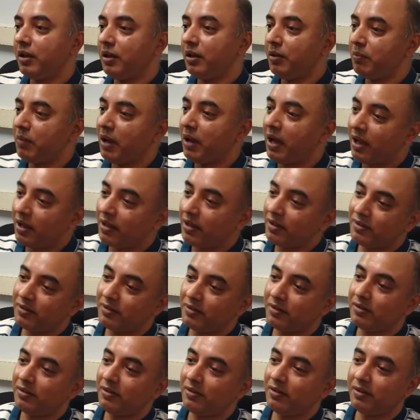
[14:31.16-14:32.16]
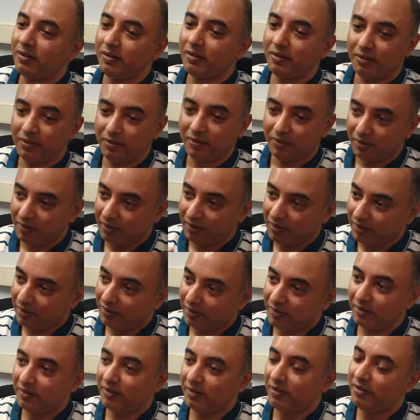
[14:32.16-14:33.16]
in math, the
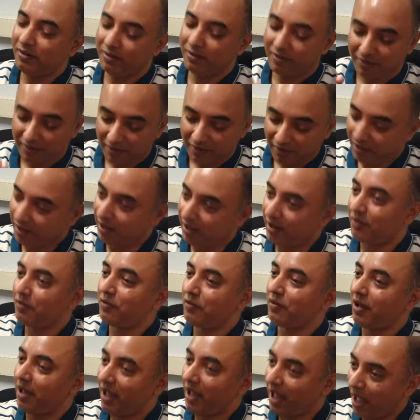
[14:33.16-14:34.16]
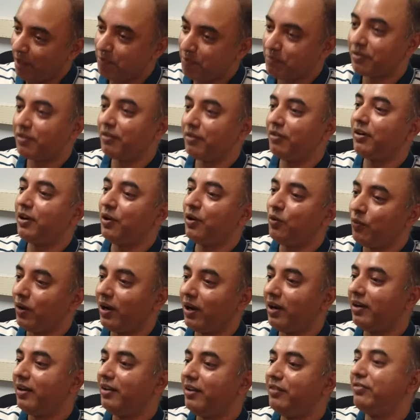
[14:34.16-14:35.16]
results are absolutely
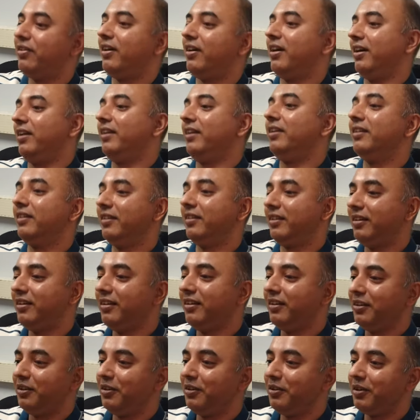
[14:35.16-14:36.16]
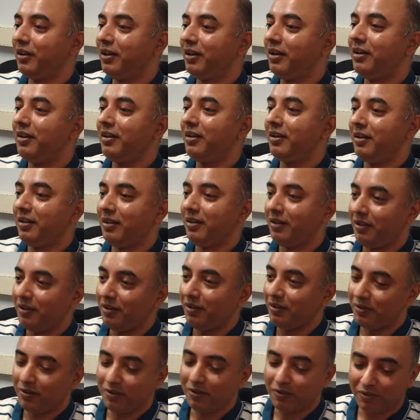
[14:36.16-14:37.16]
well defined. Okay,
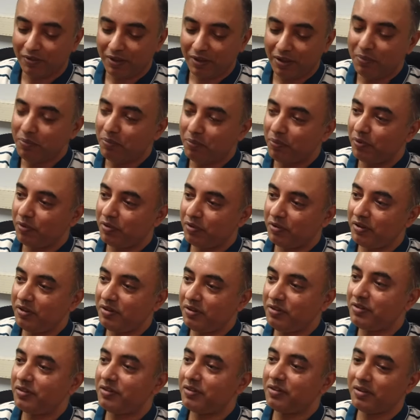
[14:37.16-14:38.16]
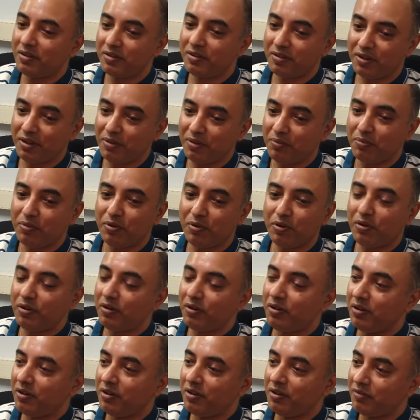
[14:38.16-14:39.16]
the same procedures and same
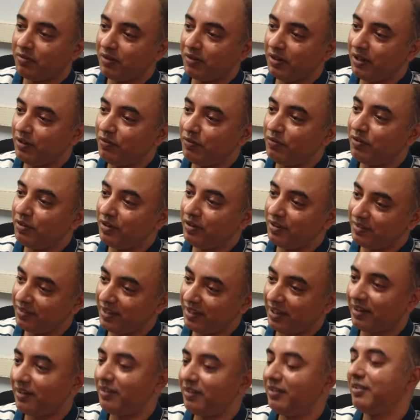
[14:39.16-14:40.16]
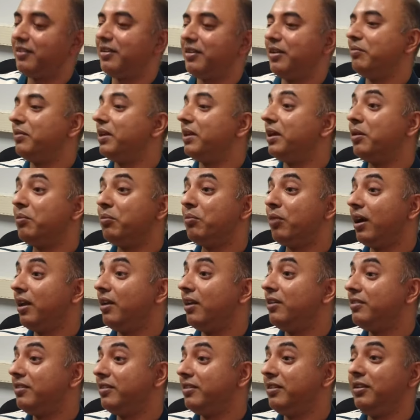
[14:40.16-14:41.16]
protocols will give you exactly the same thing. In
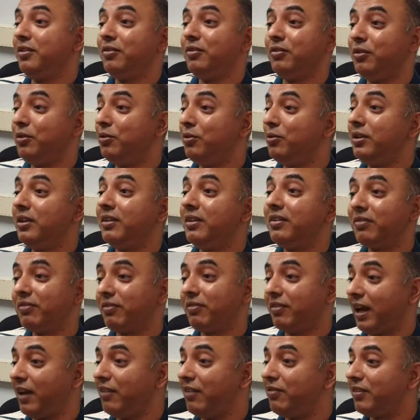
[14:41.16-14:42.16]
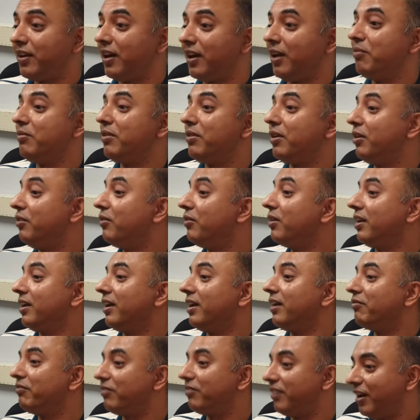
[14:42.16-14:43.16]
biology, you do this 5 times and you can
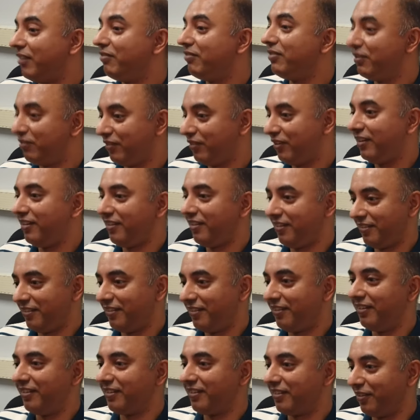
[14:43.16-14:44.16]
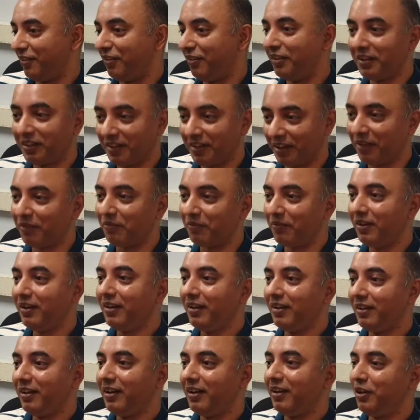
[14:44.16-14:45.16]
get 5 different results all the
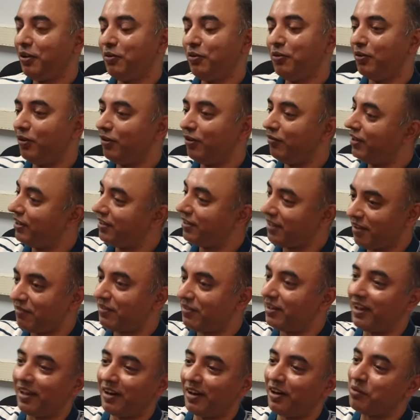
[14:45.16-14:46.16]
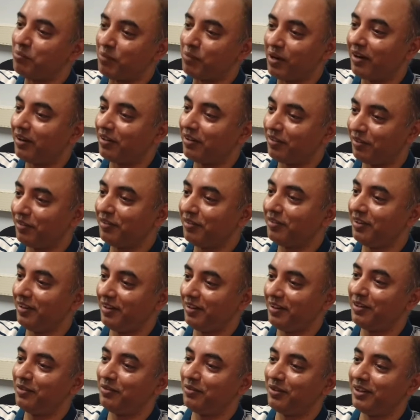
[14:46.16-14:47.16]
time. Right? You always have an error bar
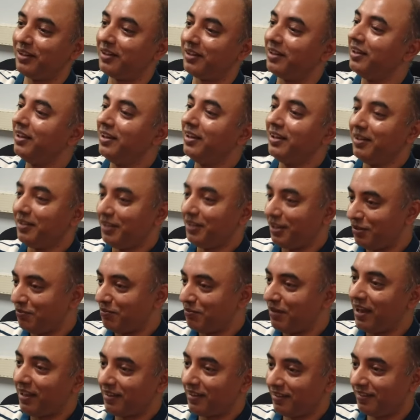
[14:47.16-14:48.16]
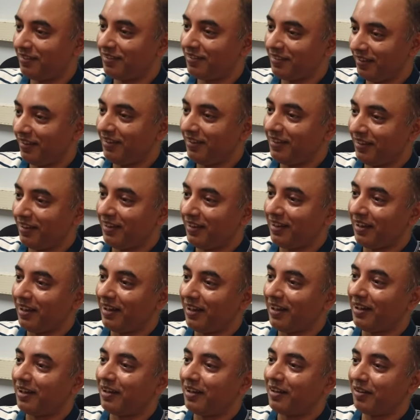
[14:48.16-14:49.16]
associated with it. In maths,
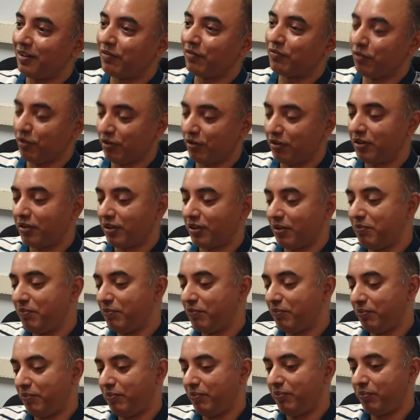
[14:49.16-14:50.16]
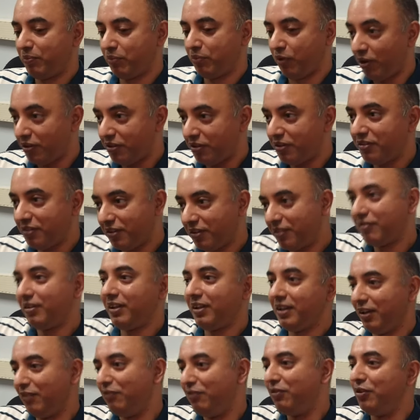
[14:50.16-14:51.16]
of course, some processes
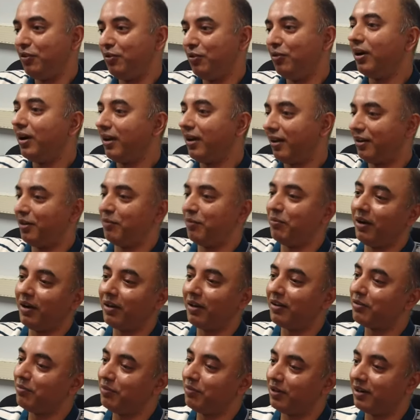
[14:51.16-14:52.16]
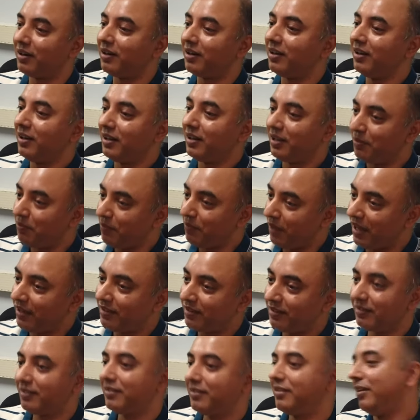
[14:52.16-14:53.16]
will give you error bars, but the
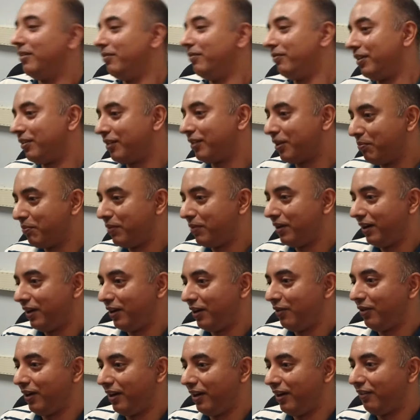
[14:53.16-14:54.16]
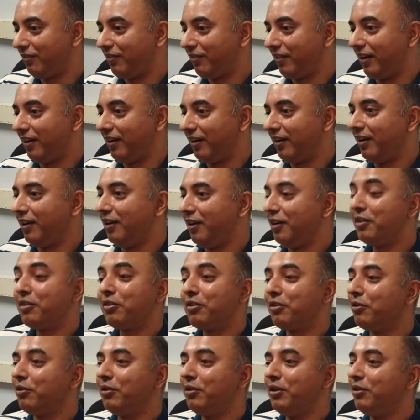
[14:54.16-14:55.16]
math itself is completely well defined.
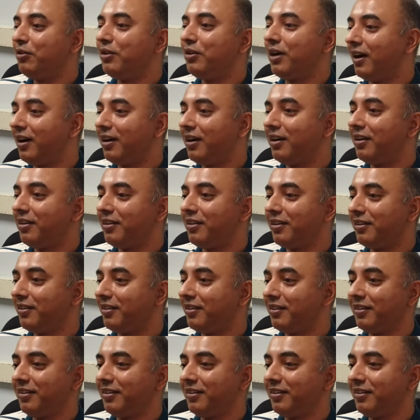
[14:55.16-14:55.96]
So you can't